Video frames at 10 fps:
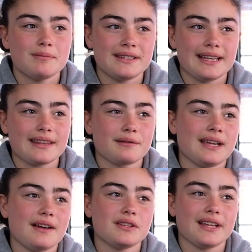but now that we
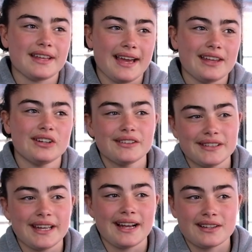have another adult
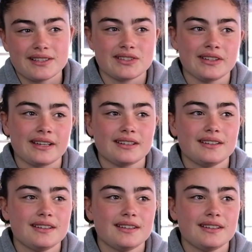in the house, like